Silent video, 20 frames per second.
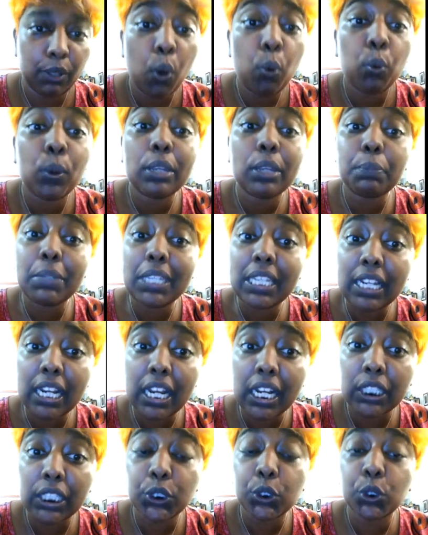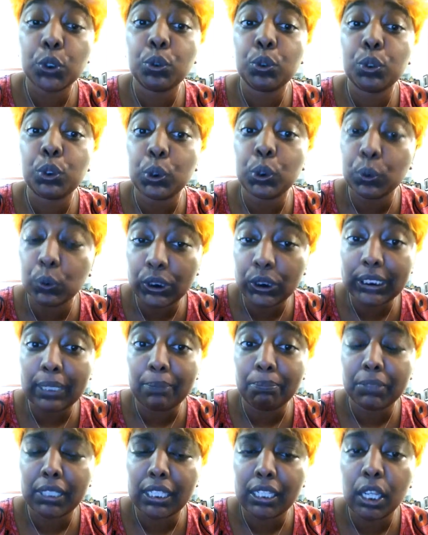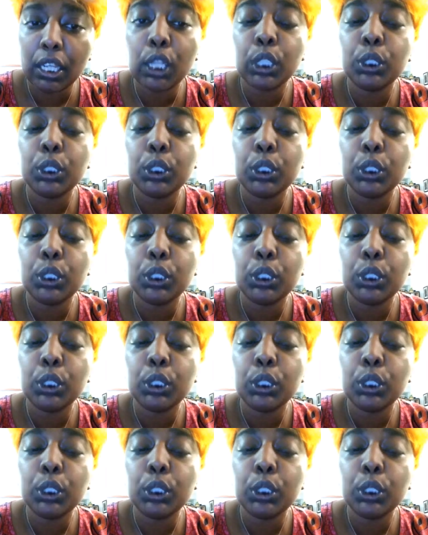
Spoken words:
We're being asked to do something,